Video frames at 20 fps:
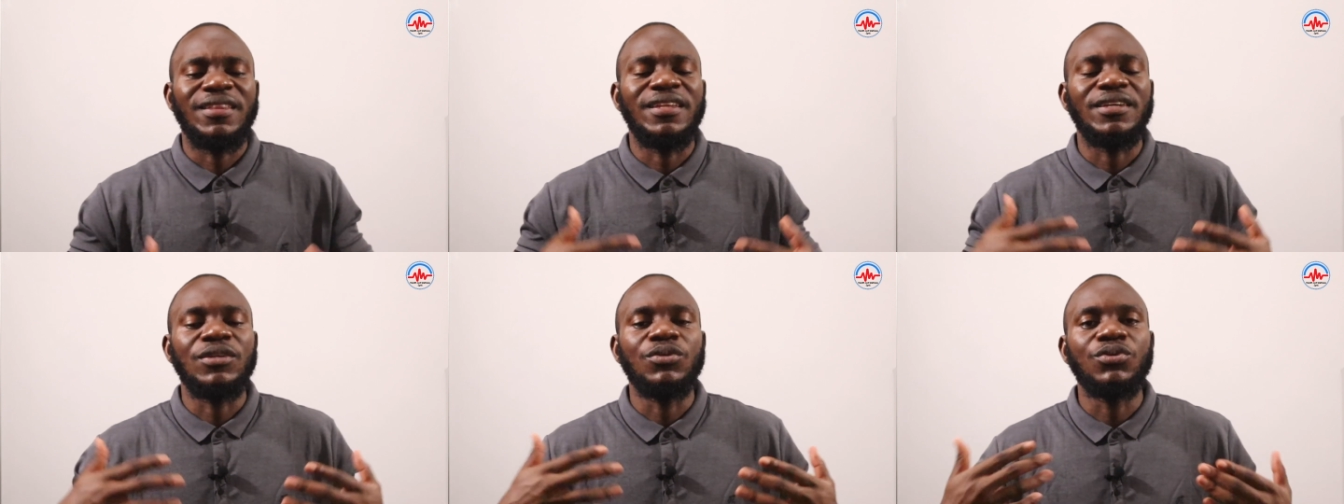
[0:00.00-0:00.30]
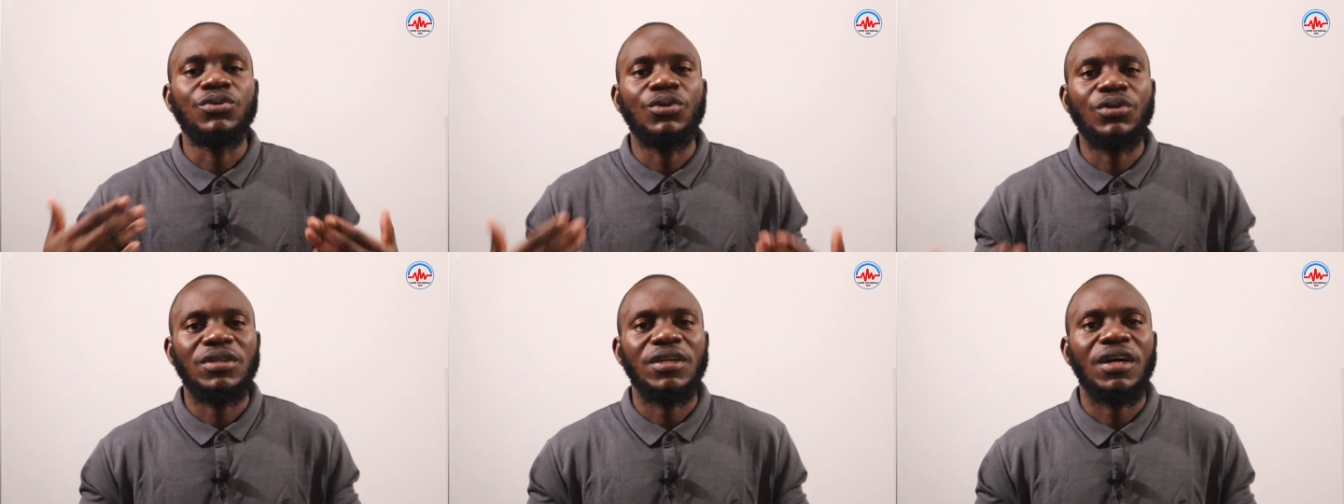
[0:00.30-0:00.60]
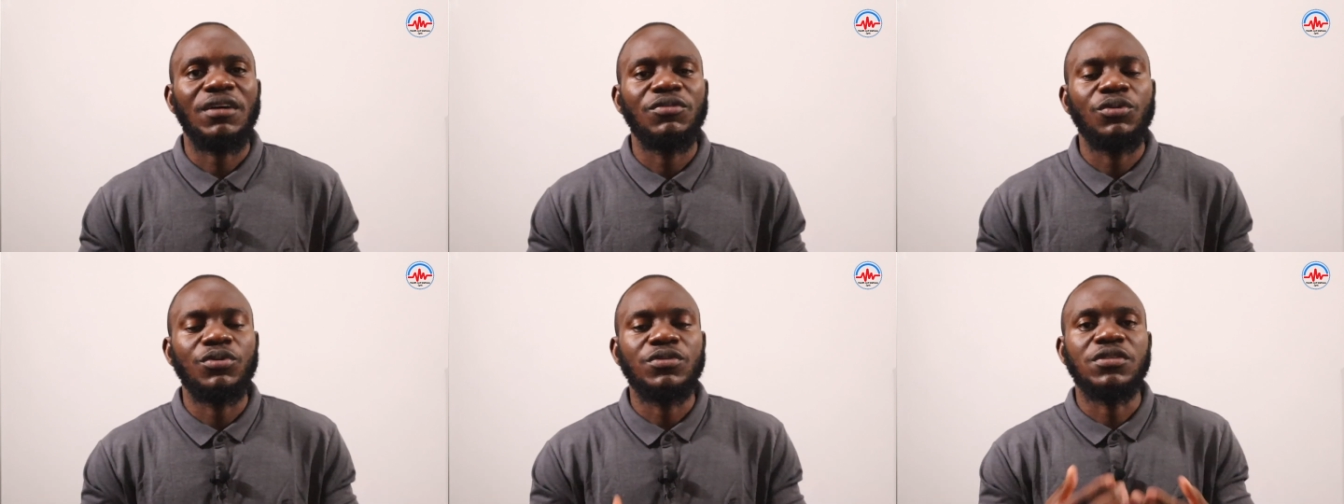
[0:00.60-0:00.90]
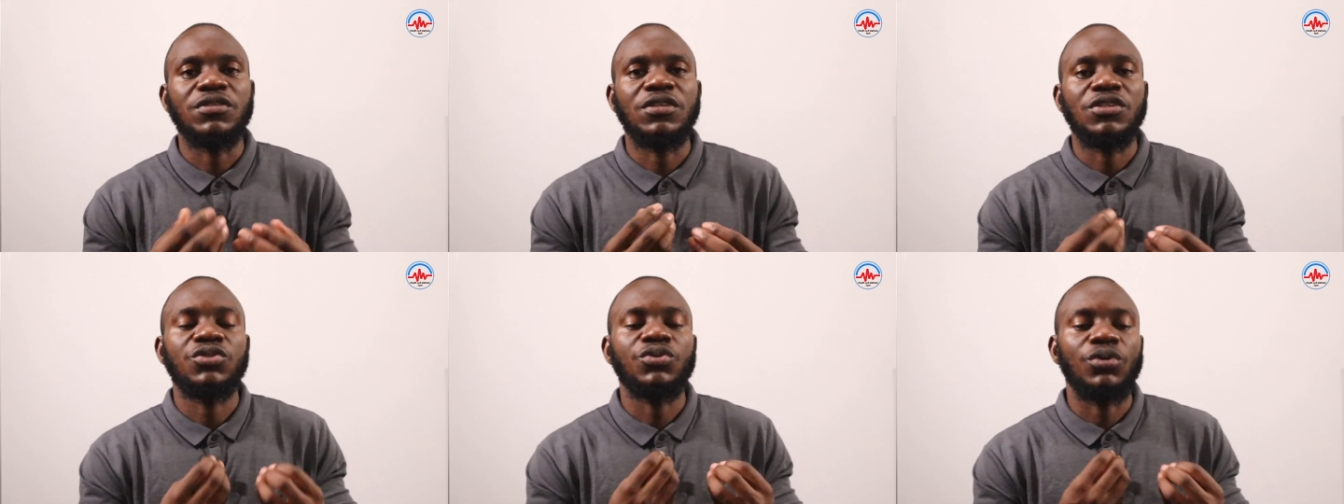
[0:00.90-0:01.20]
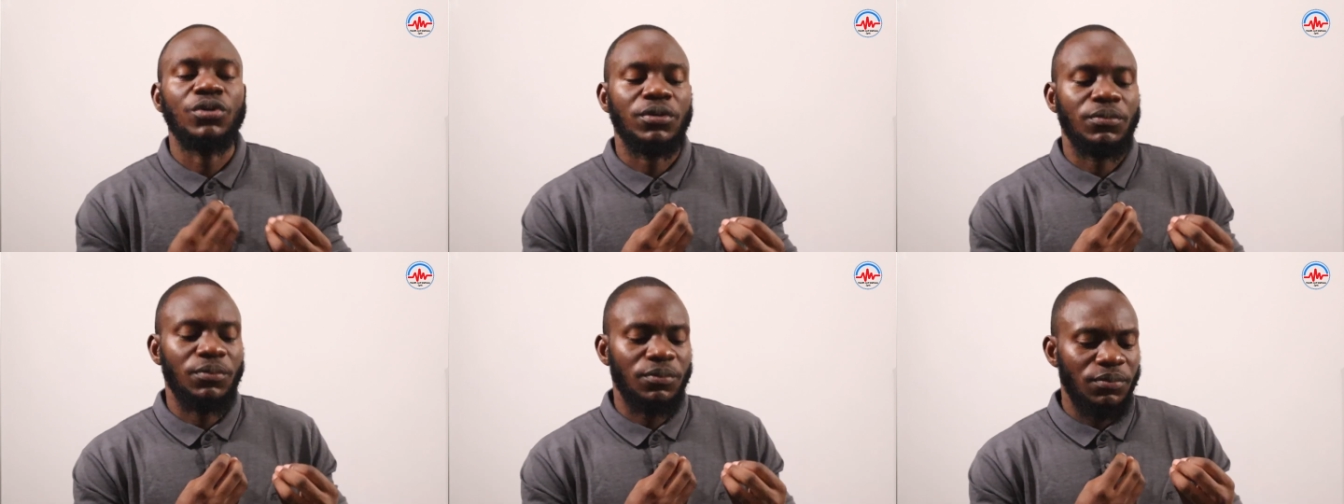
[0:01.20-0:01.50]
They do not have those
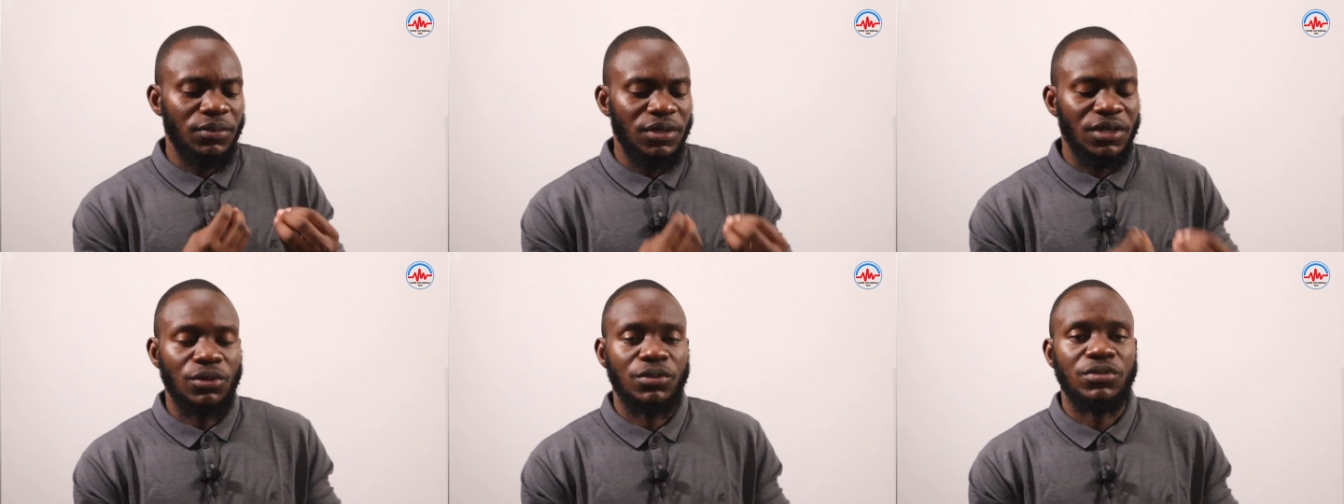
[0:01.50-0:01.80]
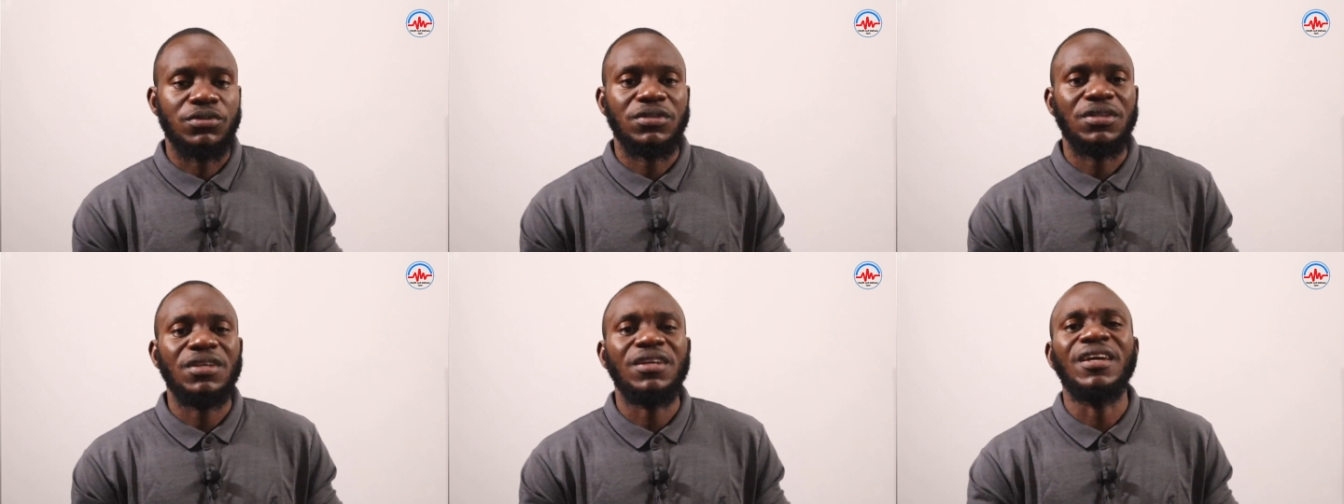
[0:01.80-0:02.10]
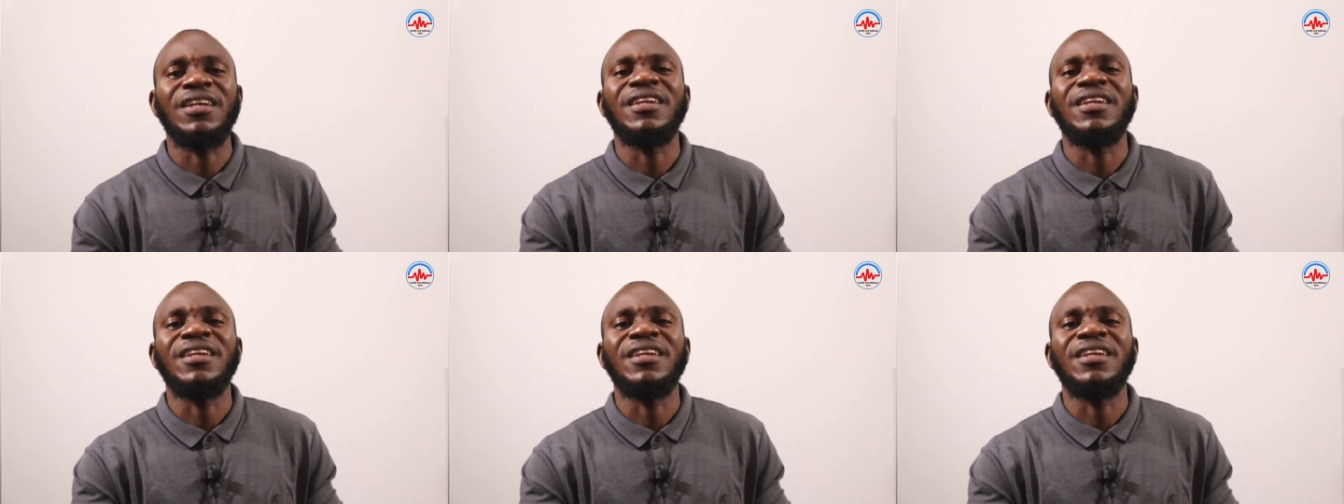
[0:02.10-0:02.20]
essential minerals.